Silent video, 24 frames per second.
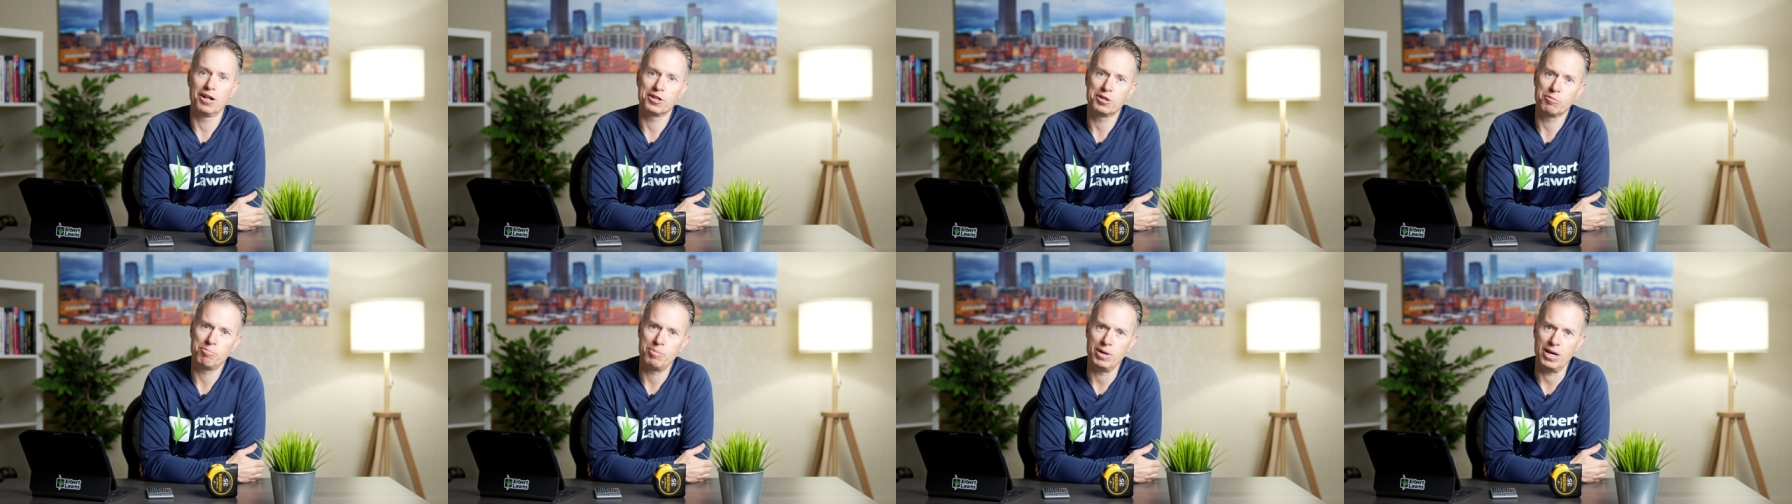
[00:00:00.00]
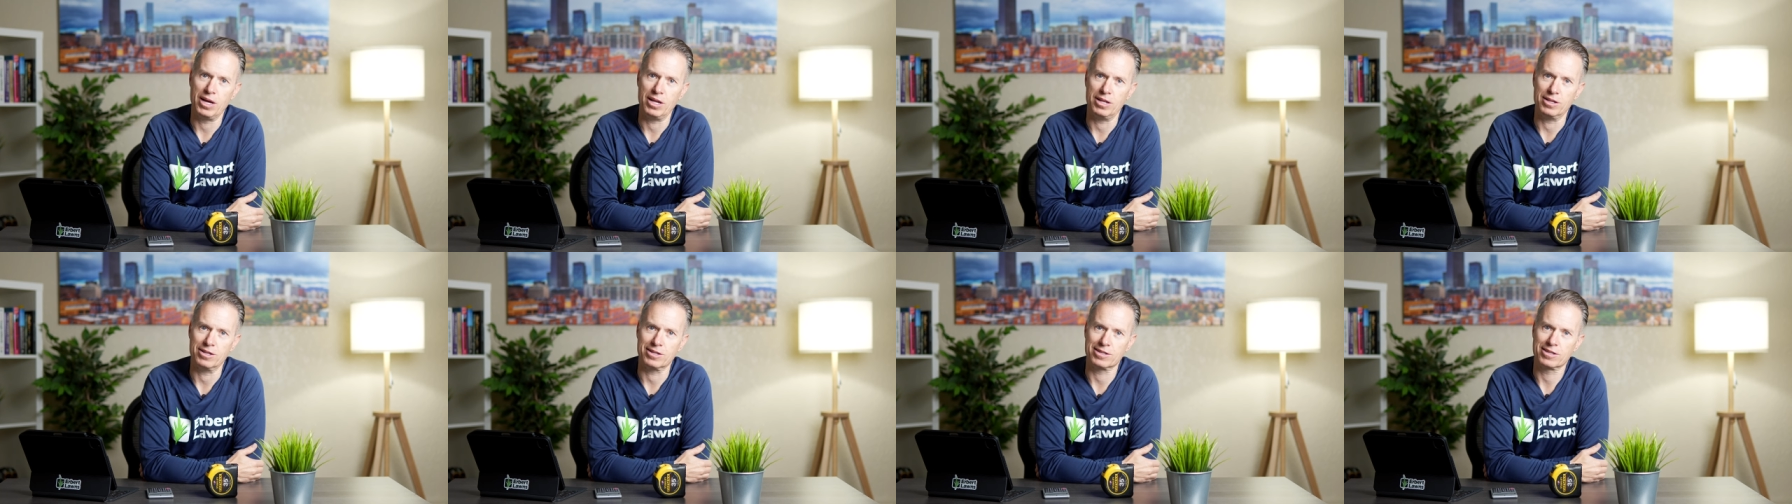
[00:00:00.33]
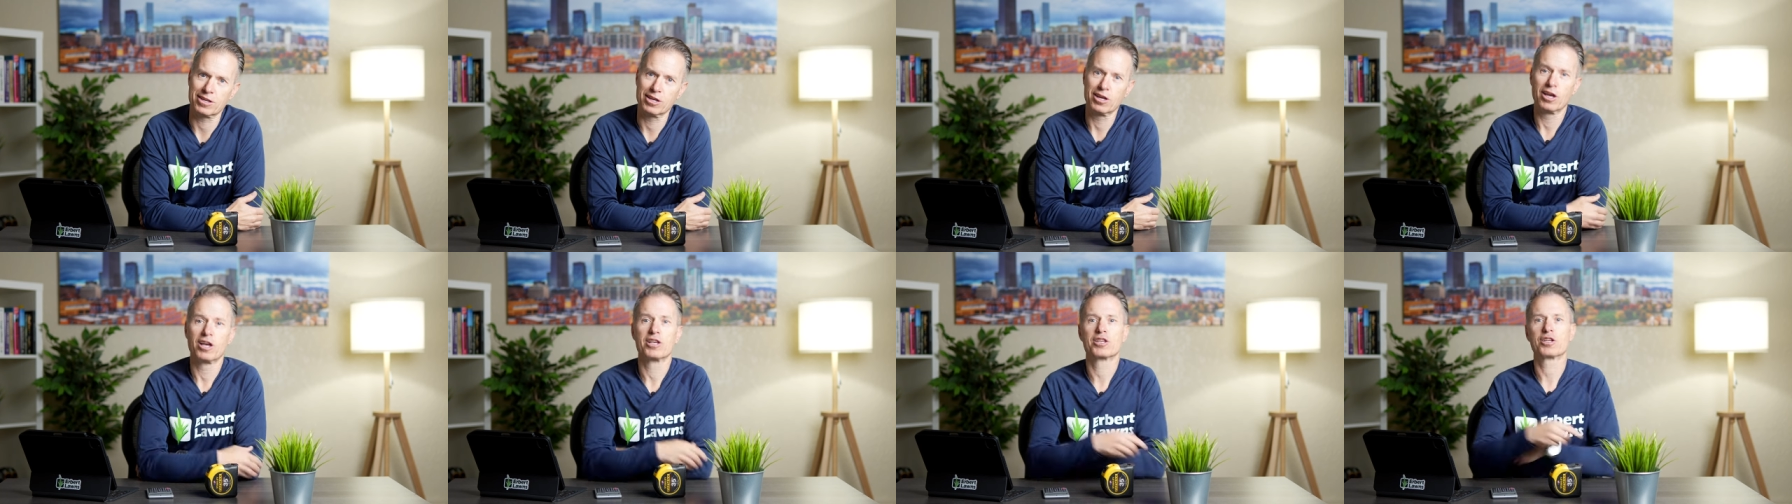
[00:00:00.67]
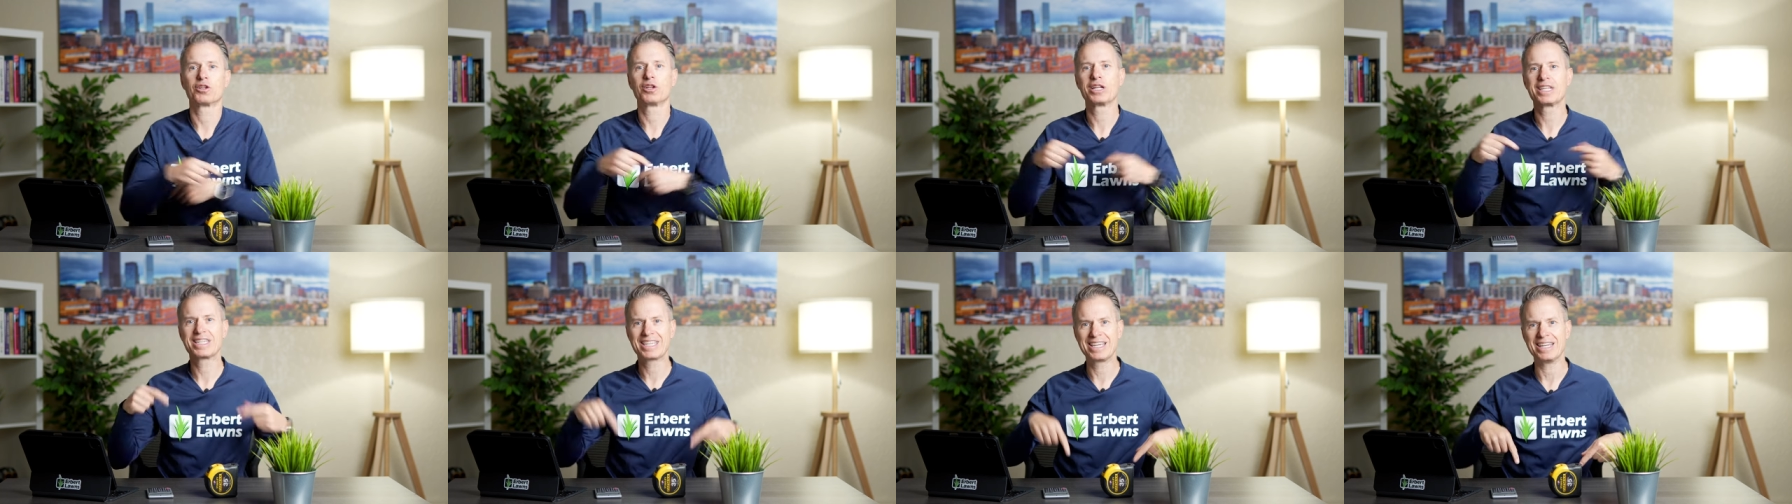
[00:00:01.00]
depends. So
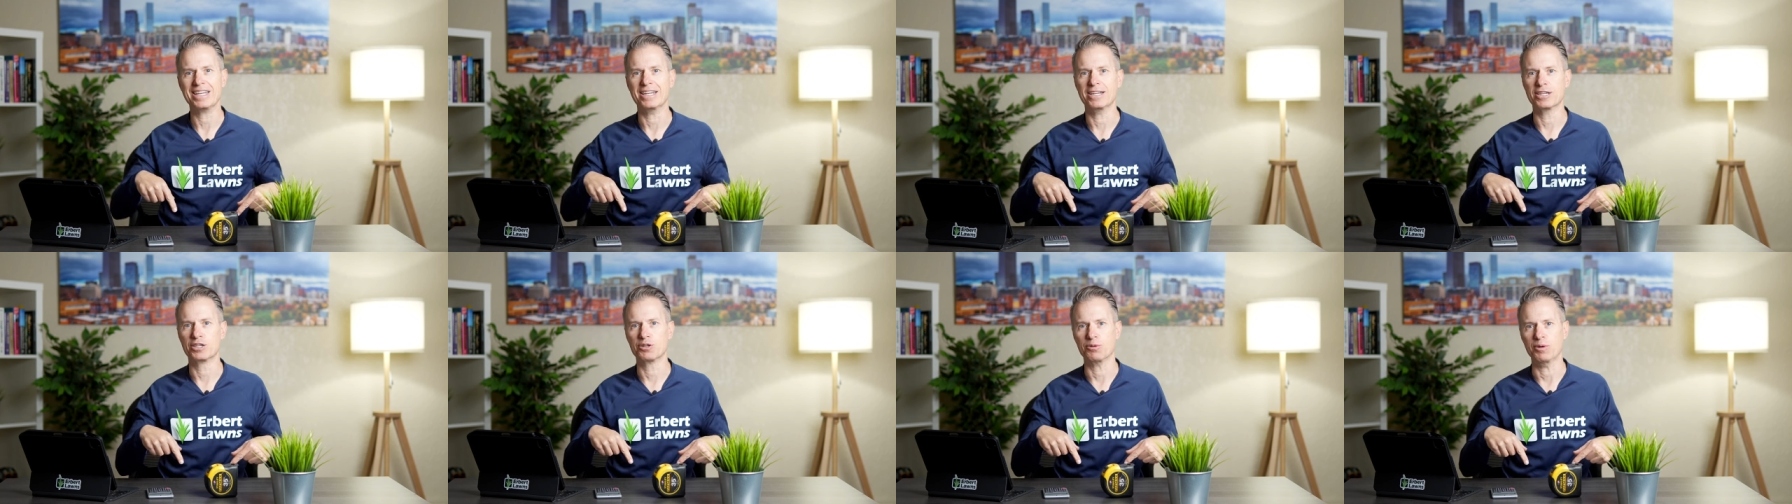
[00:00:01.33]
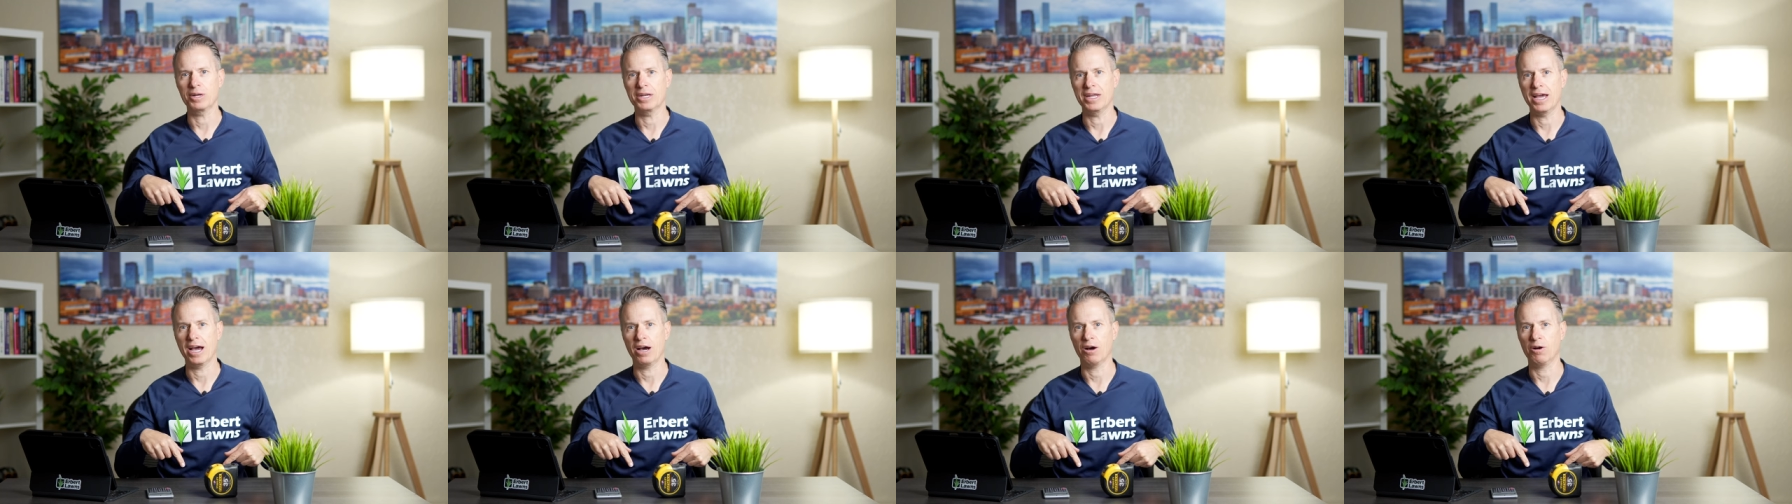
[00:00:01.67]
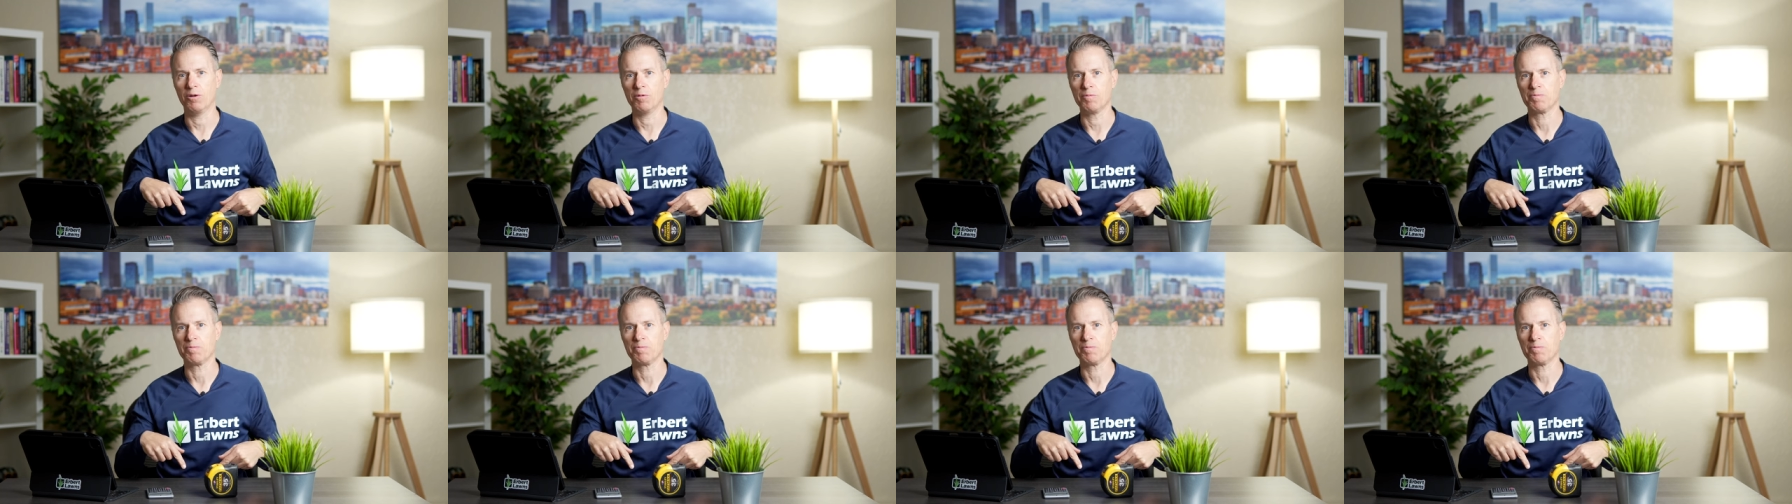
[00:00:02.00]
let's get into it now.